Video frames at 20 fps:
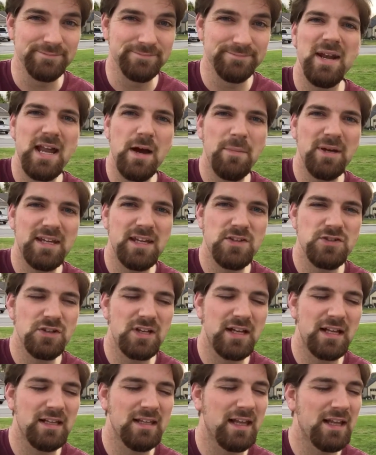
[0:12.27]
But now my kids are
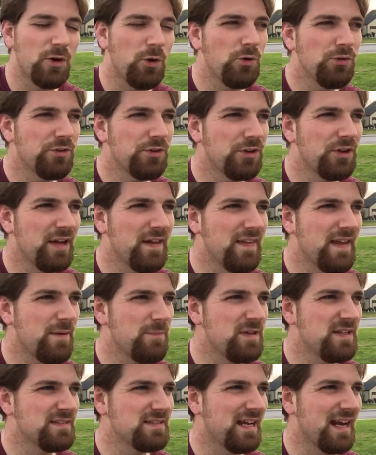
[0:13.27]
getting a lot older, and that
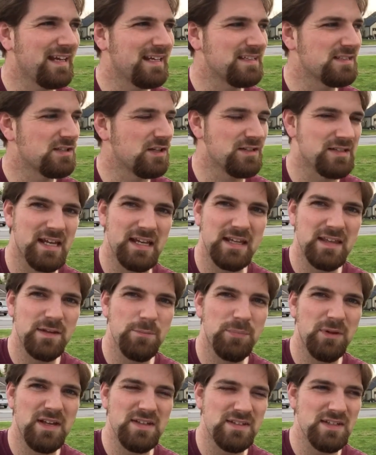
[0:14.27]
means that I can start taking them
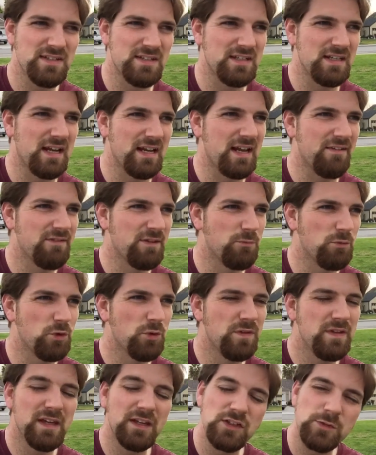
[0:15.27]
places and not have them
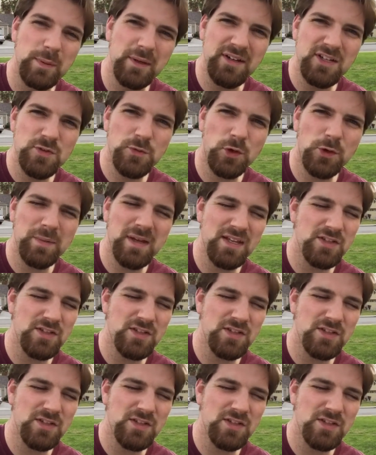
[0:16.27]
ruin the experience for me.